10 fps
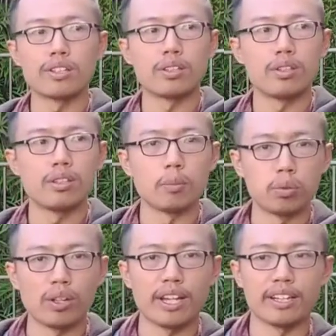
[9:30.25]
the
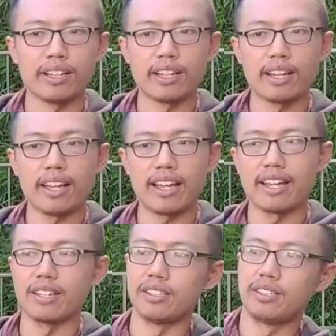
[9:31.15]
plane and
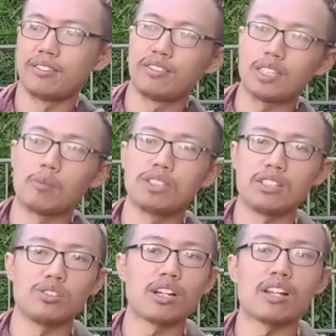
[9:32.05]
someone says you're not
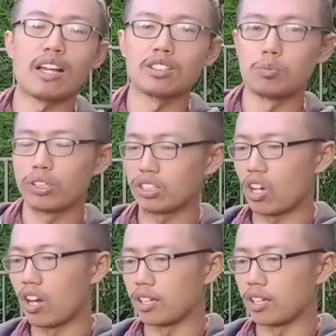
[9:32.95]
allowed to bring this on,